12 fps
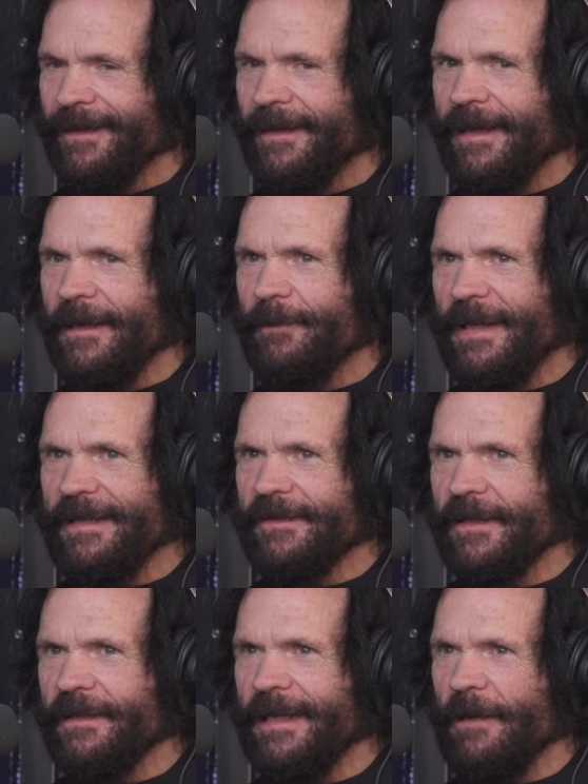And
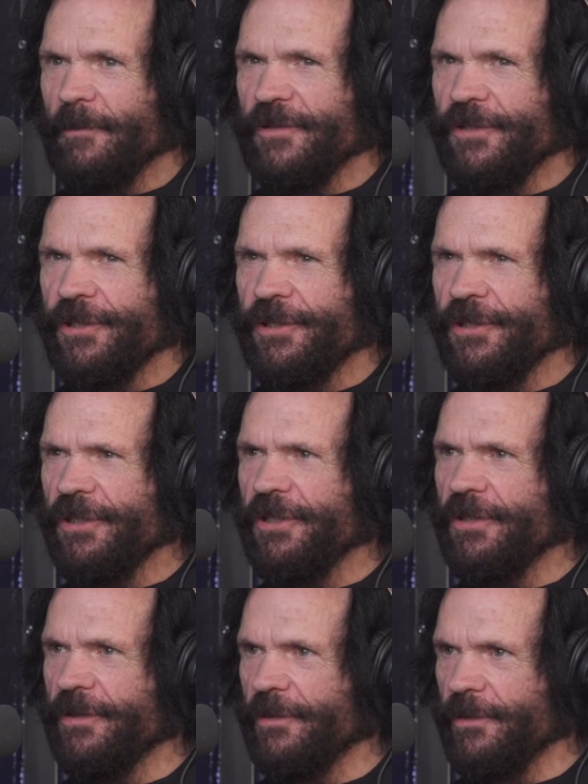basically that was
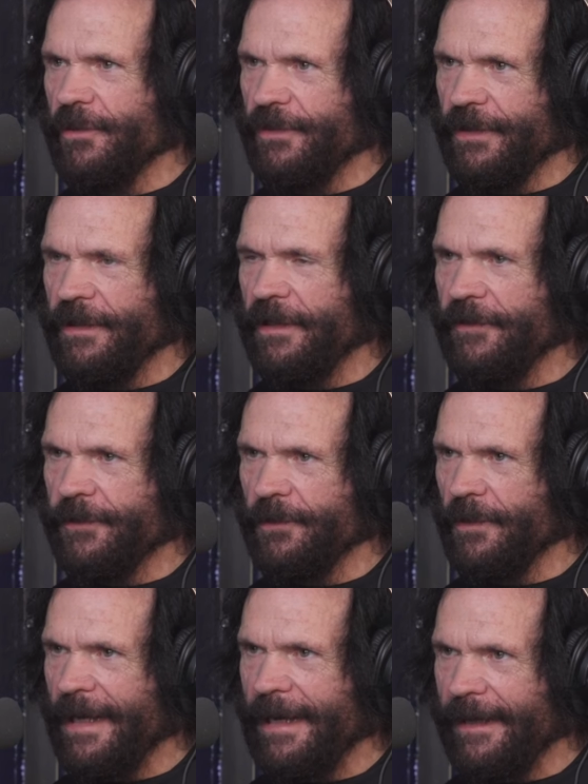huge. And then
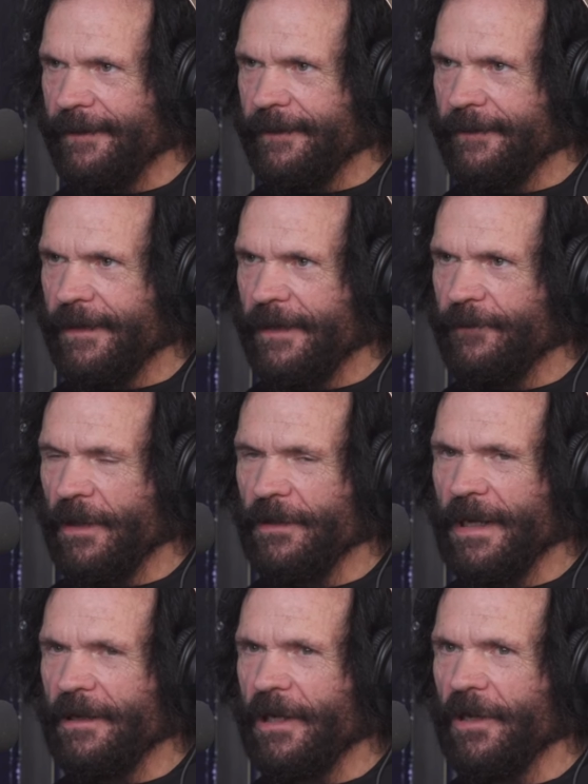through that, I found
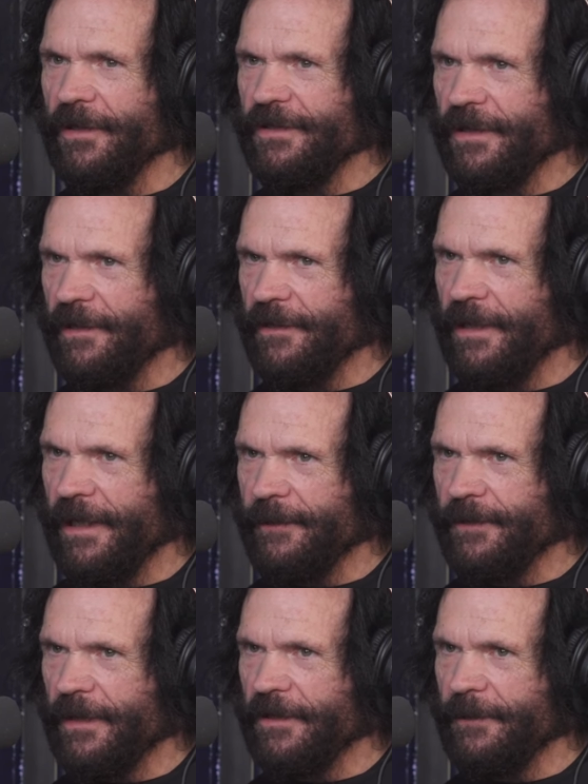out all these other
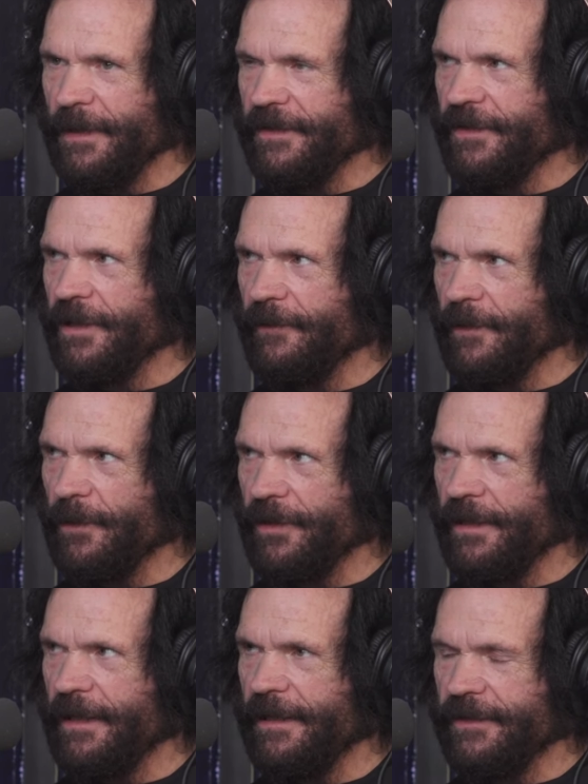names. Now, the best singer of the
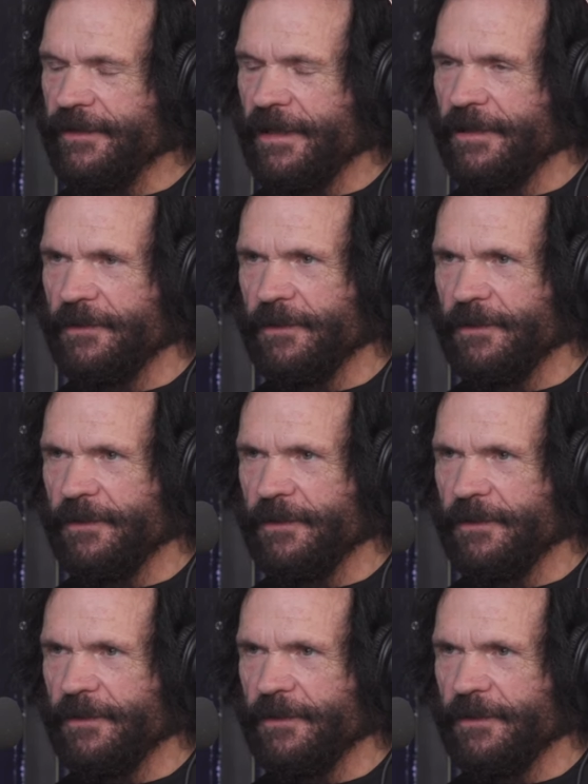United States is